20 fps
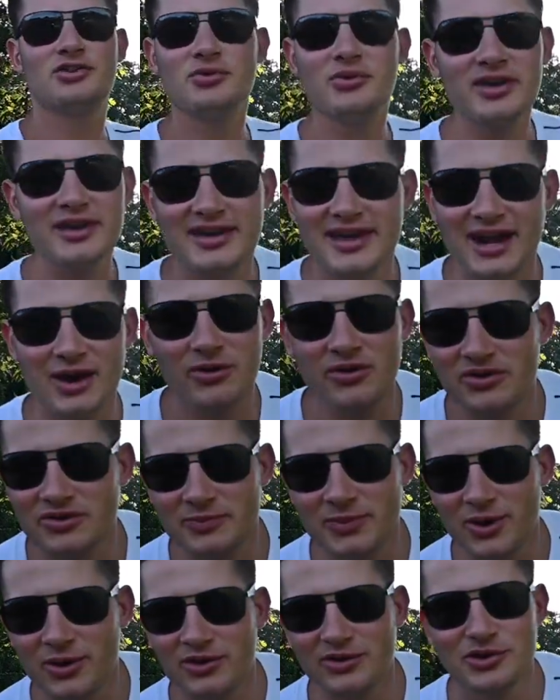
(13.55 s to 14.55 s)
you really care when it was
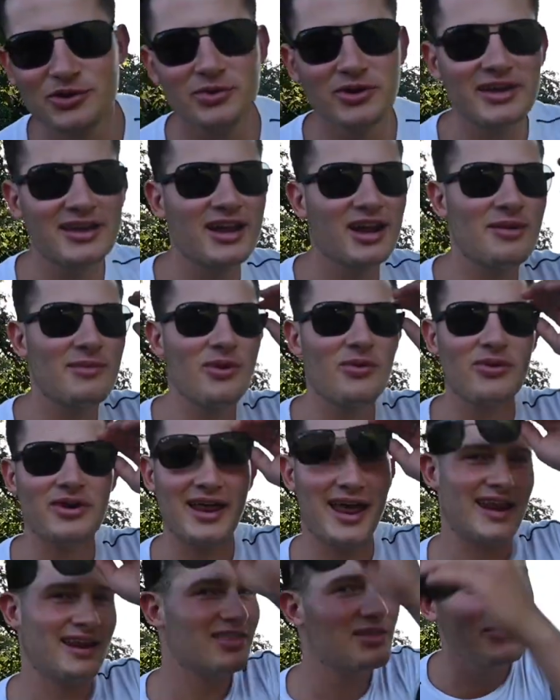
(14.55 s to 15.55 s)
built? Do you really care about when
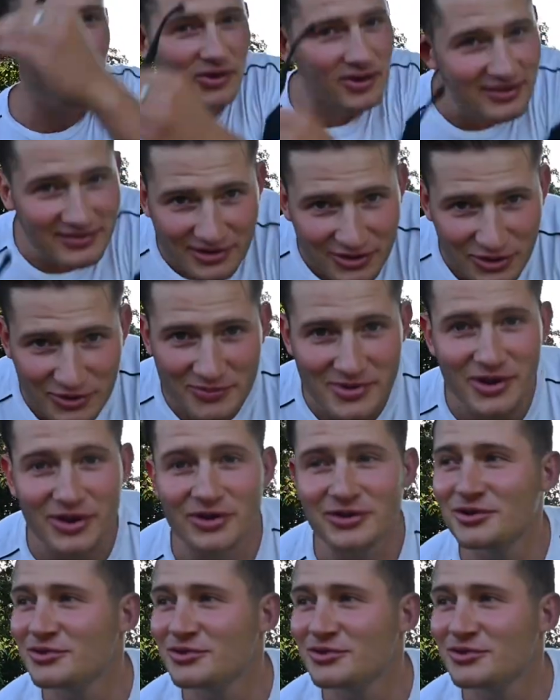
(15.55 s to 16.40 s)
any of the buildings here were built?